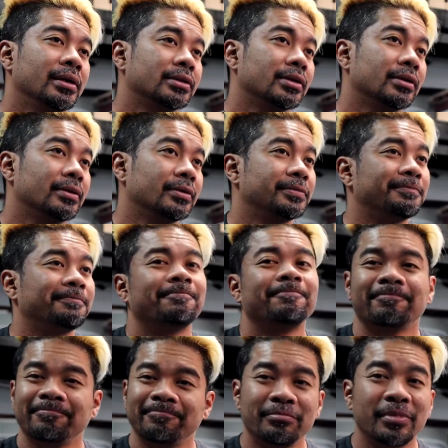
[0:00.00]
So
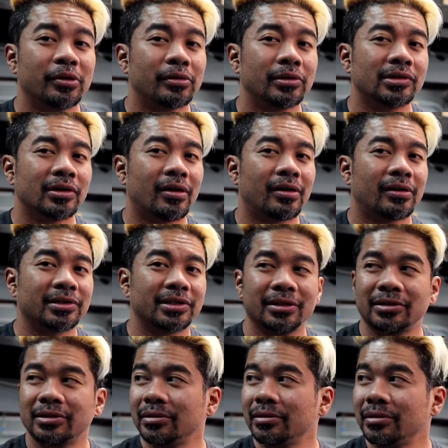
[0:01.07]
mirrors are
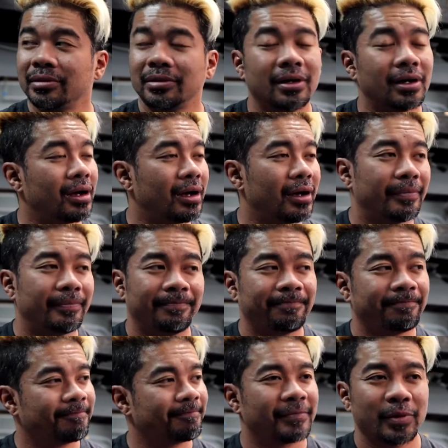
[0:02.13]
essential,
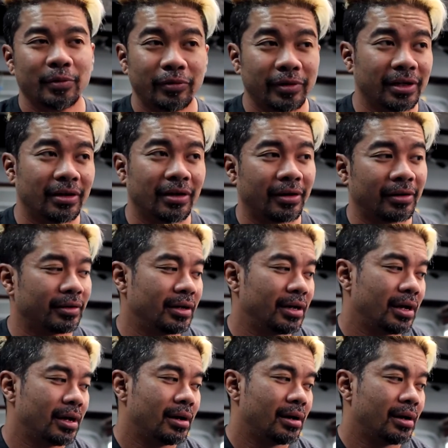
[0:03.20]
really are.
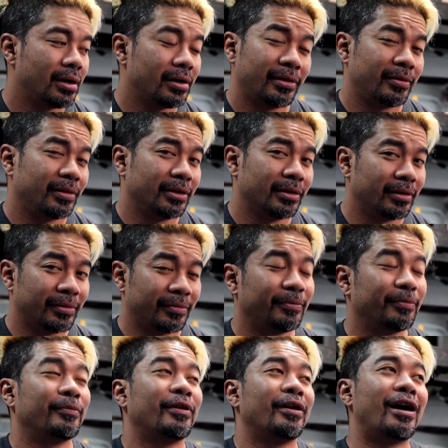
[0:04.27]

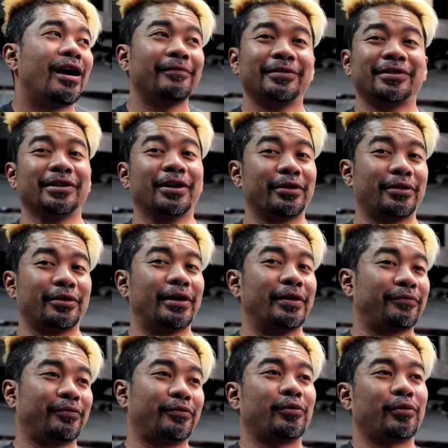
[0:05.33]
Obviously other
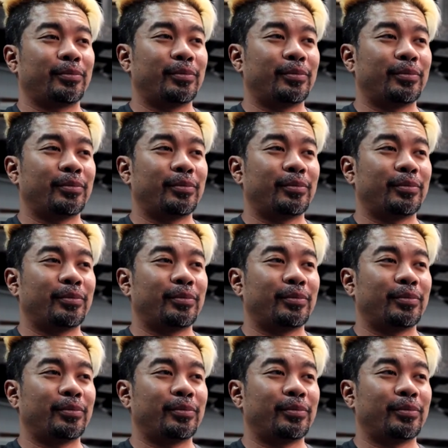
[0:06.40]
than for